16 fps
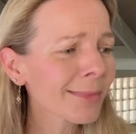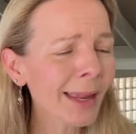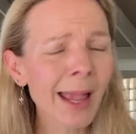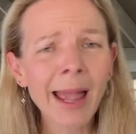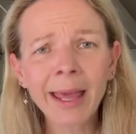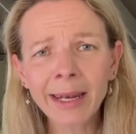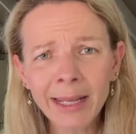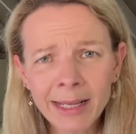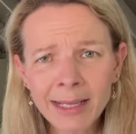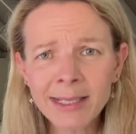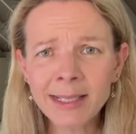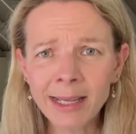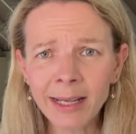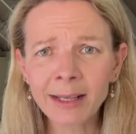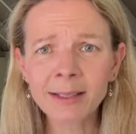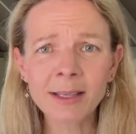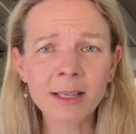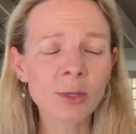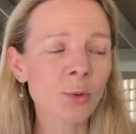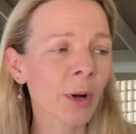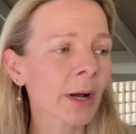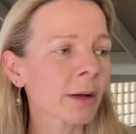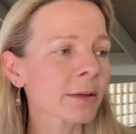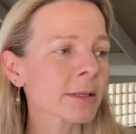And he sings as
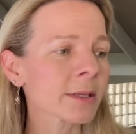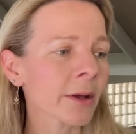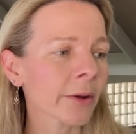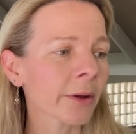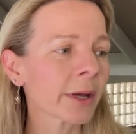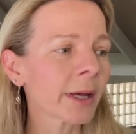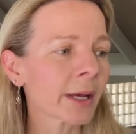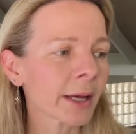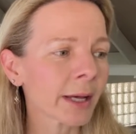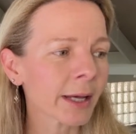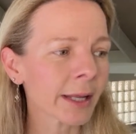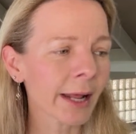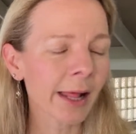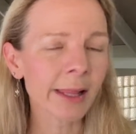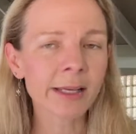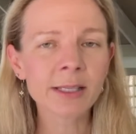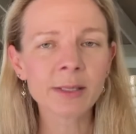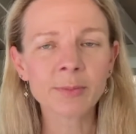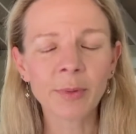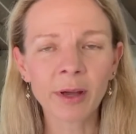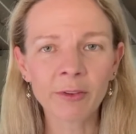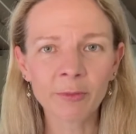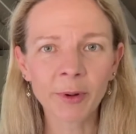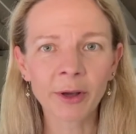well. So he and Alex
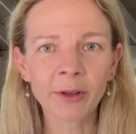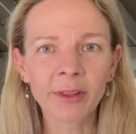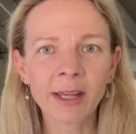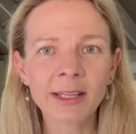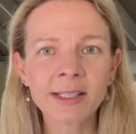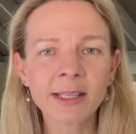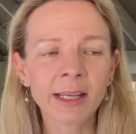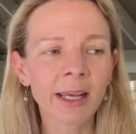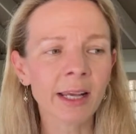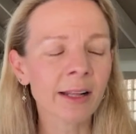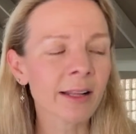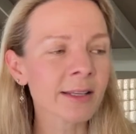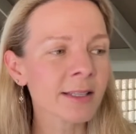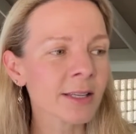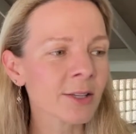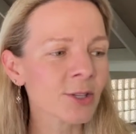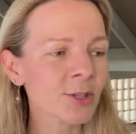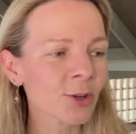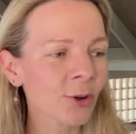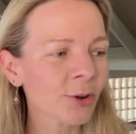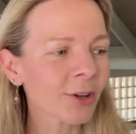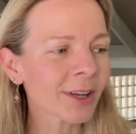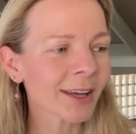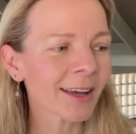have both had singing lessons.
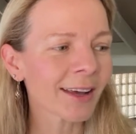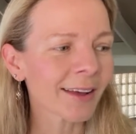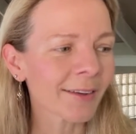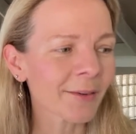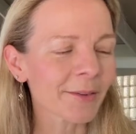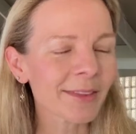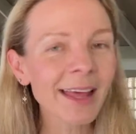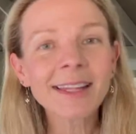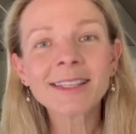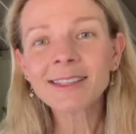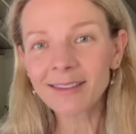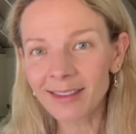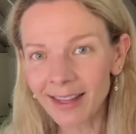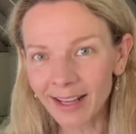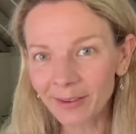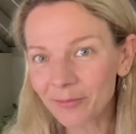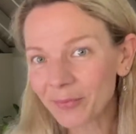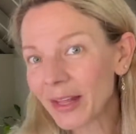So that's a thing.